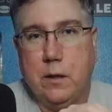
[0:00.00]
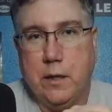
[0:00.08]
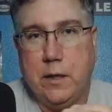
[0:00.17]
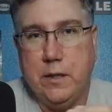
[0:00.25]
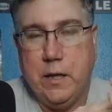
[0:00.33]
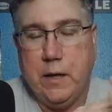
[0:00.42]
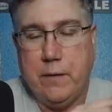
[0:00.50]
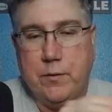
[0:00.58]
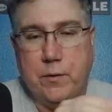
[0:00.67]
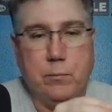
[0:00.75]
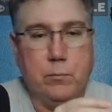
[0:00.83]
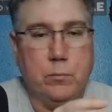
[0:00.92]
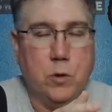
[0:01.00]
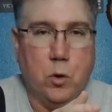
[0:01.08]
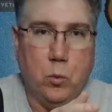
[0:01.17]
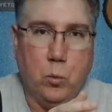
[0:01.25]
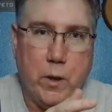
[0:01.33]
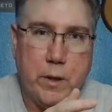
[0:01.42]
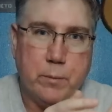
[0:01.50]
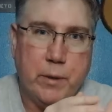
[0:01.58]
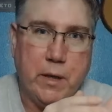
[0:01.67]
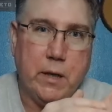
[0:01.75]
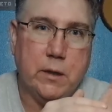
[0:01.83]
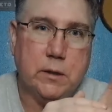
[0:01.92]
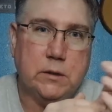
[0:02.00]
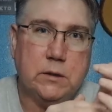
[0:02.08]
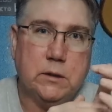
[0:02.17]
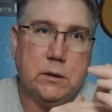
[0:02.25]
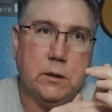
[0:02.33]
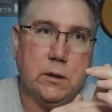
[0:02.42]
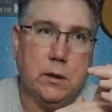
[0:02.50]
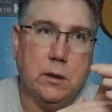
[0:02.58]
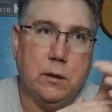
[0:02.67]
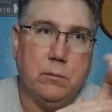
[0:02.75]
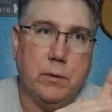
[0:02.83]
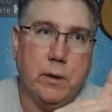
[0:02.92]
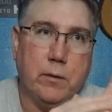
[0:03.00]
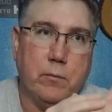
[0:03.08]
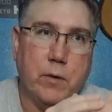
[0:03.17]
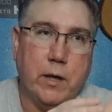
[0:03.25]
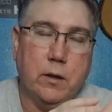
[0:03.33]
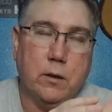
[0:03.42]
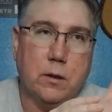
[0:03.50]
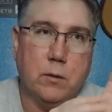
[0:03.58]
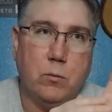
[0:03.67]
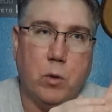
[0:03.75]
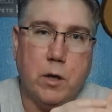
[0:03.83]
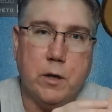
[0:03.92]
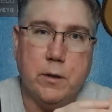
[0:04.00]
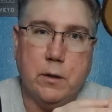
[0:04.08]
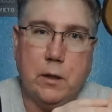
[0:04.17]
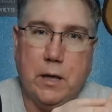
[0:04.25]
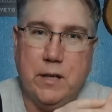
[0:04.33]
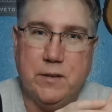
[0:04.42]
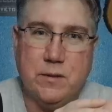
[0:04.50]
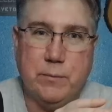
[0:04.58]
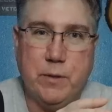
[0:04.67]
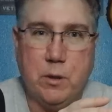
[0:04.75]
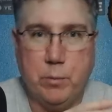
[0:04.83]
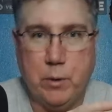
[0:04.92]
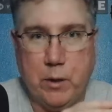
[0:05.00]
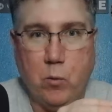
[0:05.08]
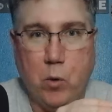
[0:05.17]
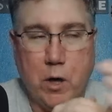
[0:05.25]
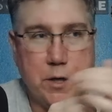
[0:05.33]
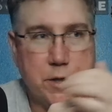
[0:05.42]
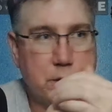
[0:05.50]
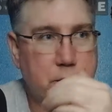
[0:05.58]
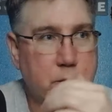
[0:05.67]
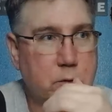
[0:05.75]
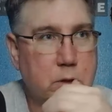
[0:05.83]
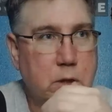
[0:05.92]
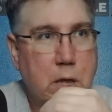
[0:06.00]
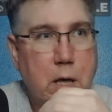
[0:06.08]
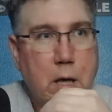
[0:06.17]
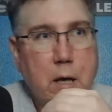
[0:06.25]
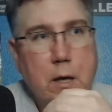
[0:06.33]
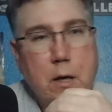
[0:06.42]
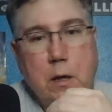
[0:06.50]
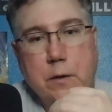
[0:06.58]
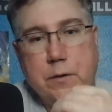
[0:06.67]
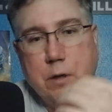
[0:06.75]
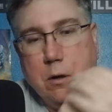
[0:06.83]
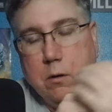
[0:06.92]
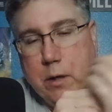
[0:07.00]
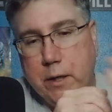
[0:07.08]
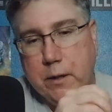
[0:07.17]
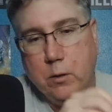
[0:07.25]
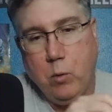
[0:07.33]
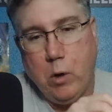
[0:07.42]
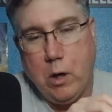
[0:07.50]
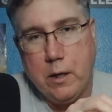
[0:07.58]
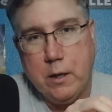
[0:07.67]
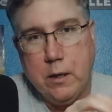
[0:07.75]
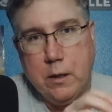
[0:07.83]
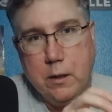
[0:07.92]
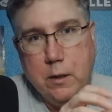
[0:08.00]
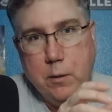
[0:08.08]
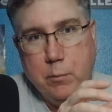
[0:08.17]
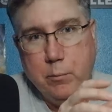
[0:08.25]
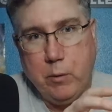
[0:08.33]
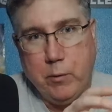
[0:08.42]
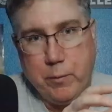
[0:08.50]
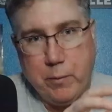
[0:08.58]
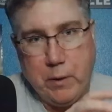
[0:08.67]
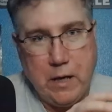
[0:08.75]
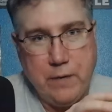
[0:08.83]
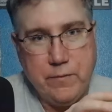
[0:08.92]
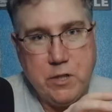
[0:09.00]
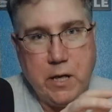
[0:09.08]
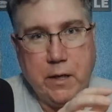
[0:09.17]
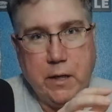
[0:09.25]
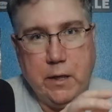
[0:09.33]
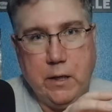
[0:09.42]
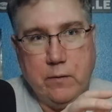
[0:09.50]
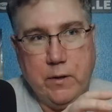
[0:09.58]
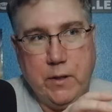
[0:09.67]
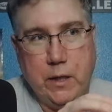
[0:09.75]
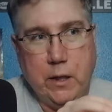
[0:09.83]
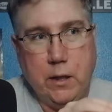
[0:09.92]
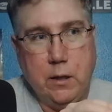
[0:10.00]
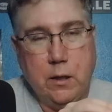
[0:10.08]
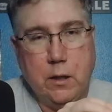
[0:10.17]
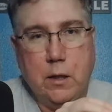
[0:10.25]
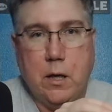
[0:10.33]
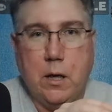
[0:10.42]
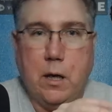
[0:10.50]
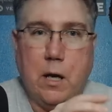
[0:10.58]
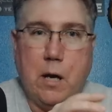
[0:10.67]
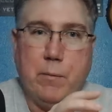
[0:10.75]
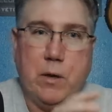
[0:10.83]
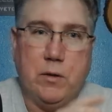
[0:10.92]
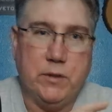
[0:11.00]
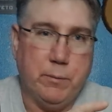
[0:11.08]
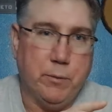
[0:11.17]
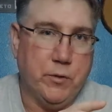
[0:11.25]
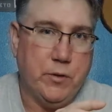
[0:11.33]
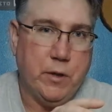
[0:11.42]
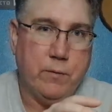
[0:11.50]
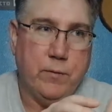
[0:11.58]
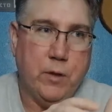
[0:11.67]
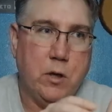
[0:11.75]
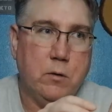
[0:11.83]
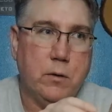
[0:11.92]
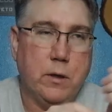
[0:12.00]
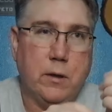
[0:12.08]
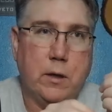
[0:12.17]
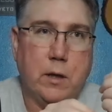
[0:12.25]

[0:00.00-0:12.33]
I did have some cold weather pants and regular water. I had some neoprene water shoes. So hit the water, but with my life jacket and everything, I was able to stay afloat.